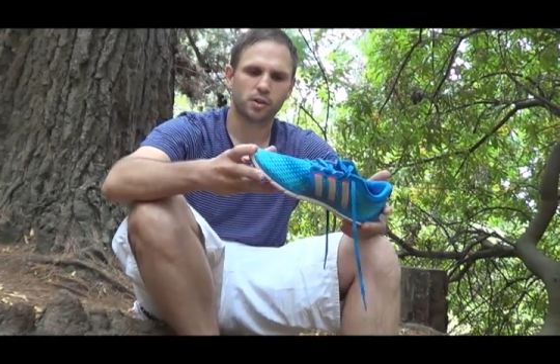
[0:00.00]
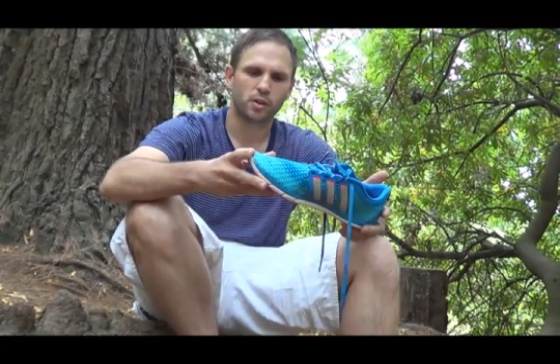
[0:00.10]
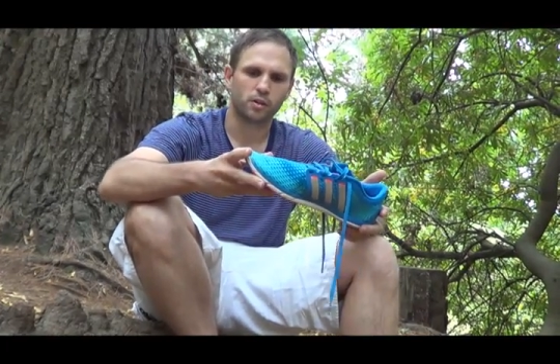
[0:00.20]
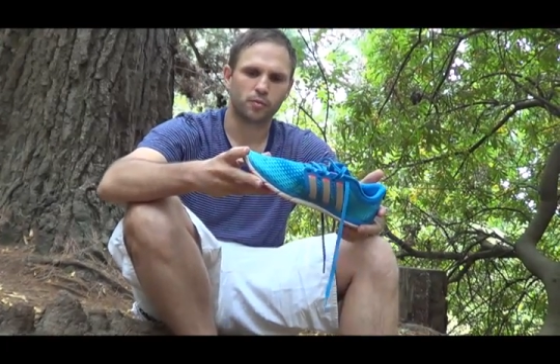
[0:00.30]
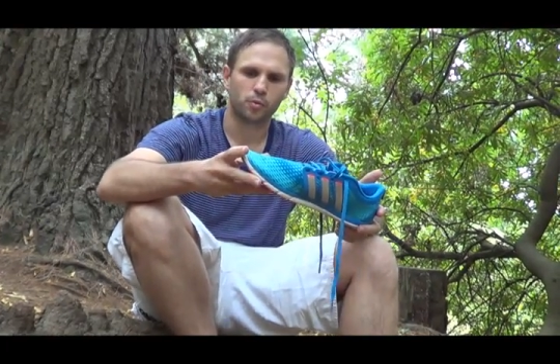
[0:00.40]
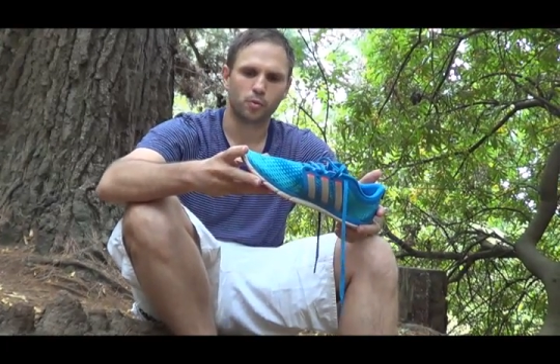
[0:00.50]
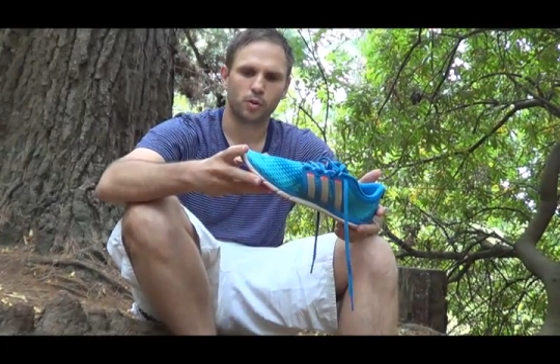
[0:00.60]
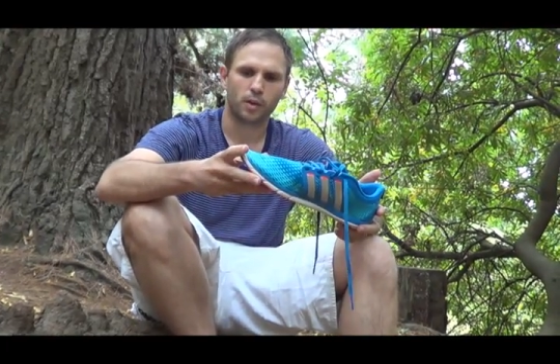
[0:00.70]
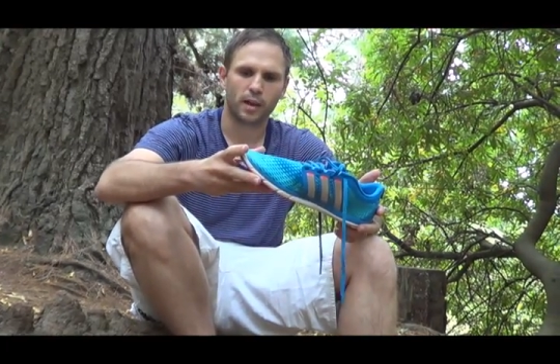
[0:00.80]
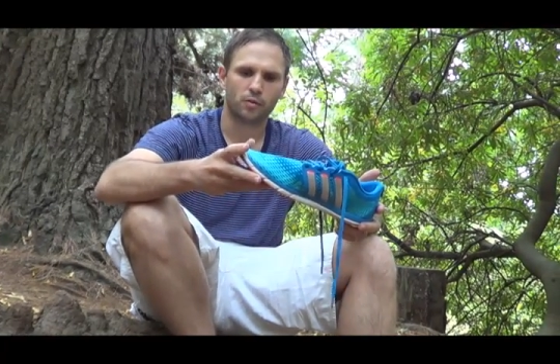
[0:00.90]
So if you
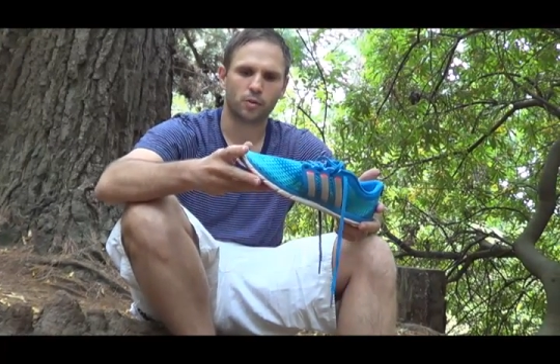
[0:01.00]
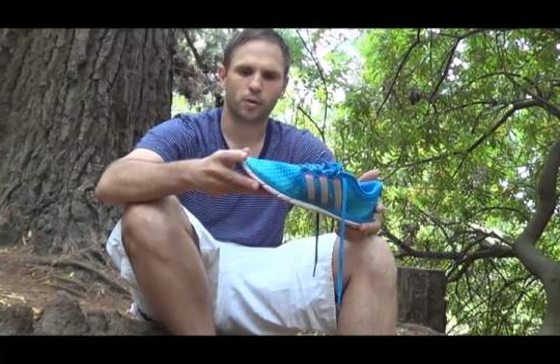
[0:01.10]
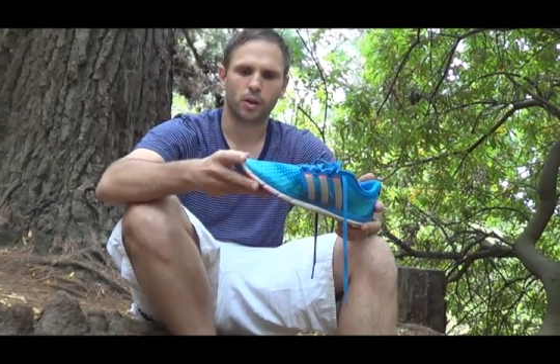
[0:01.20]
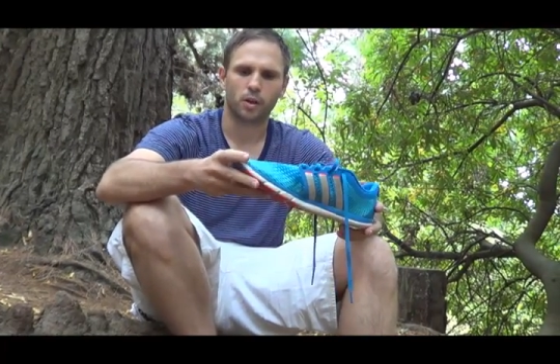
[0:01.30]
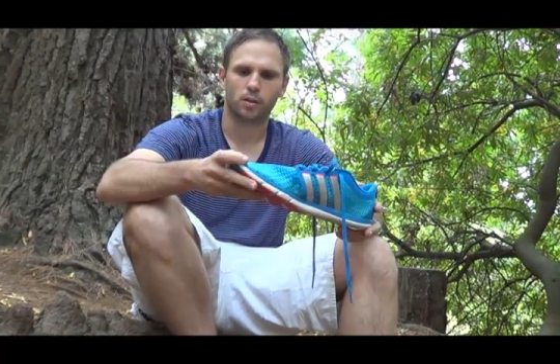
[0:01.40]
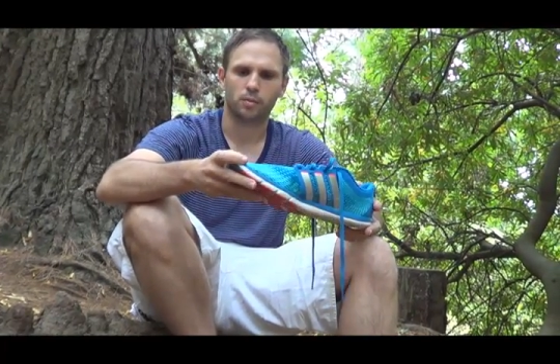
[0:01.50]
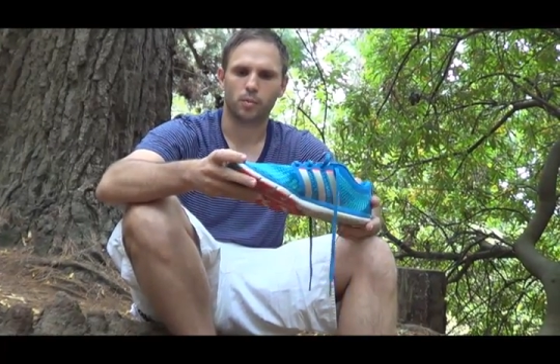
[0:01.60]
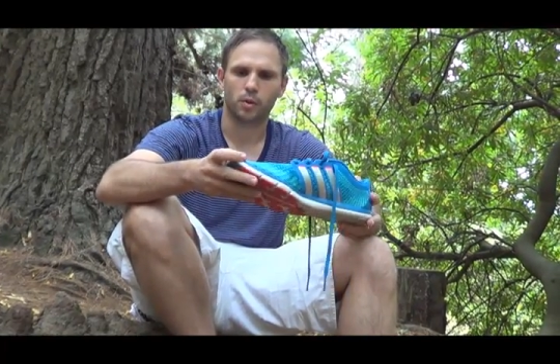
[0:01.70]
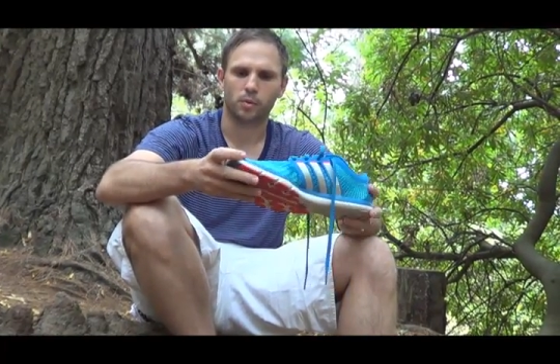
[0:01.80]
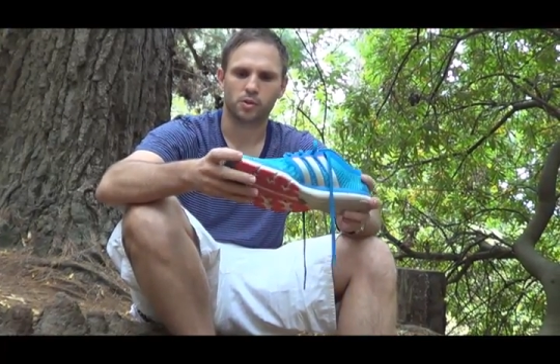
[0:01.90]
haven't run in
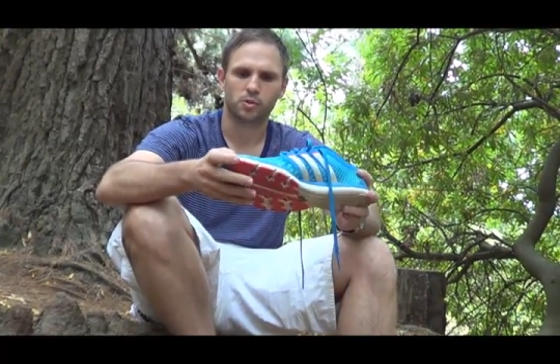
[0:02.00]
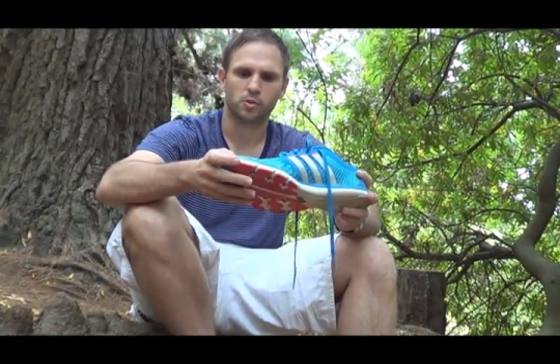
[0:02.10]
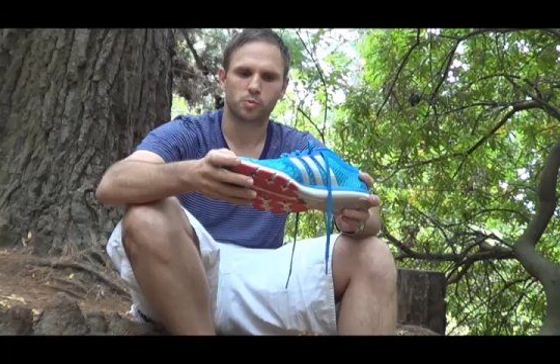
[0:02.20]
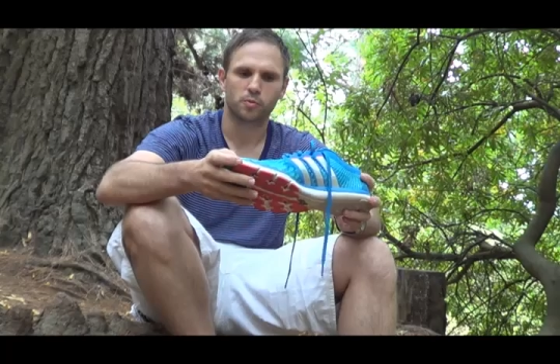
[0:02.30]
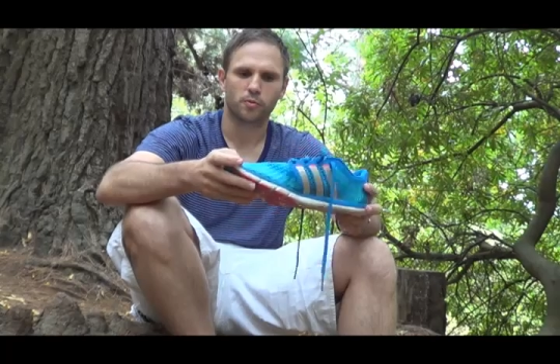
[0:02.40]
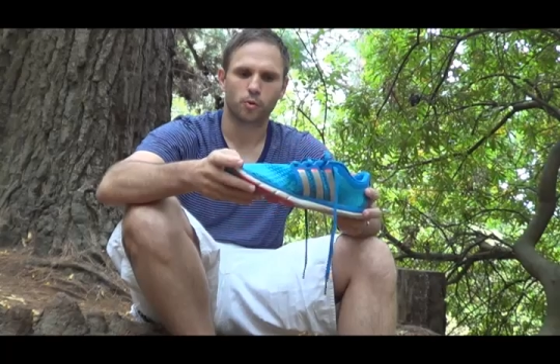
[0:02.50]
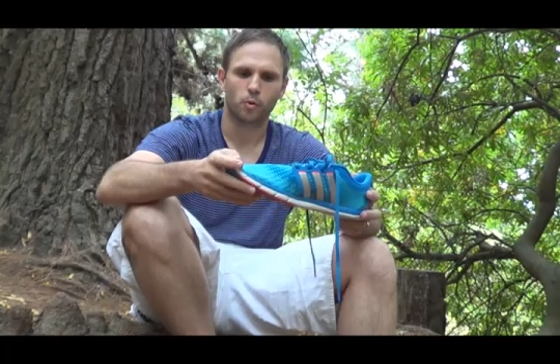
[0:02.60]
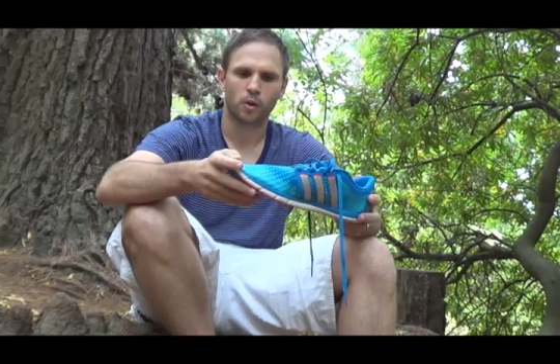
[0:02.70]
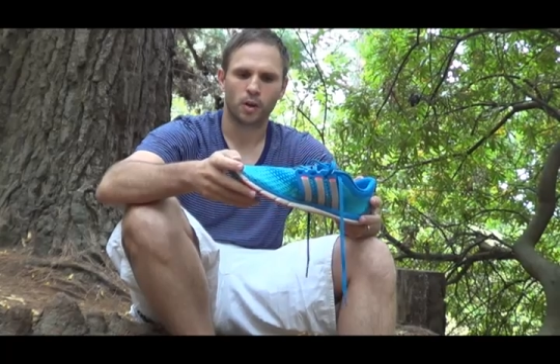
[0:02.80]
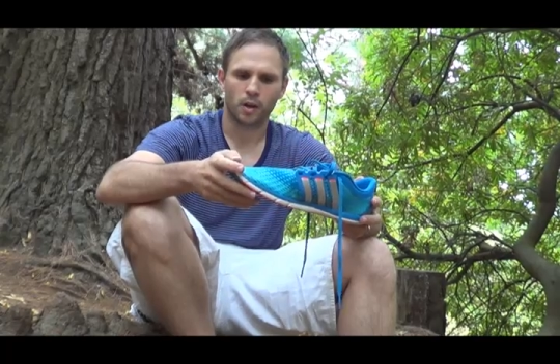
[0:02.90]
minimalist shoes before,